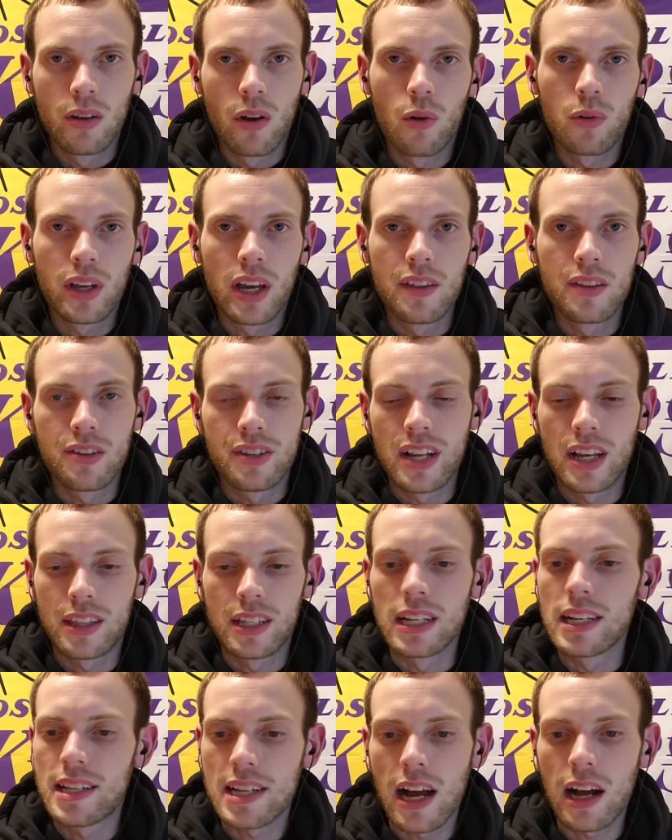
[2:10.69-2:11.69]
okay, there's
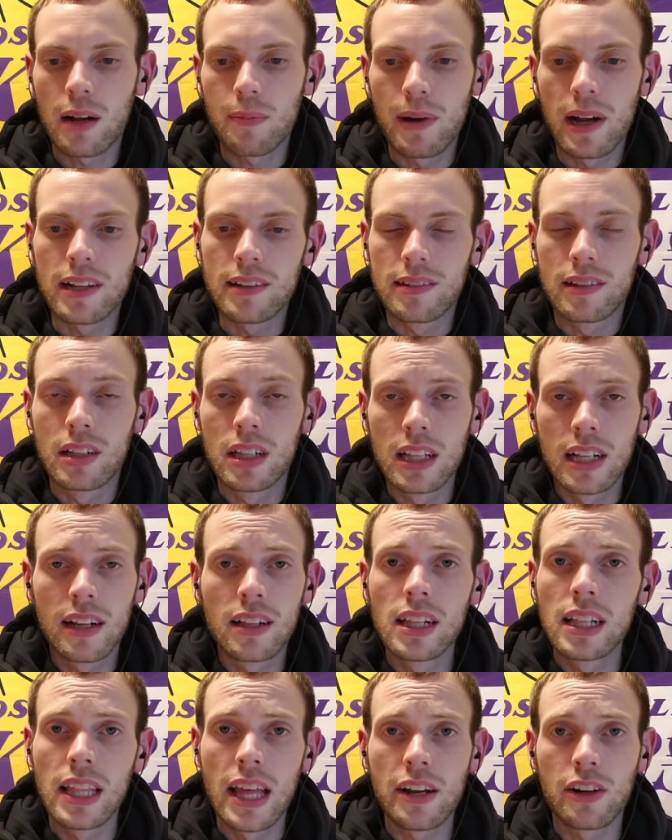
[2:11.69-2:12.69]
nothing to talk about. It's
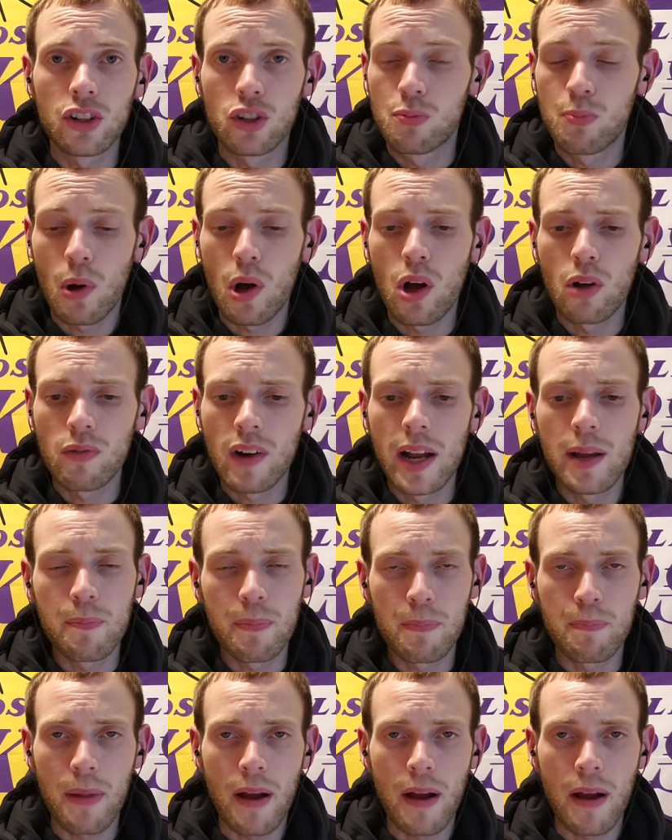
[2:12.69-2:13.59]
clearly Lakers ball, right?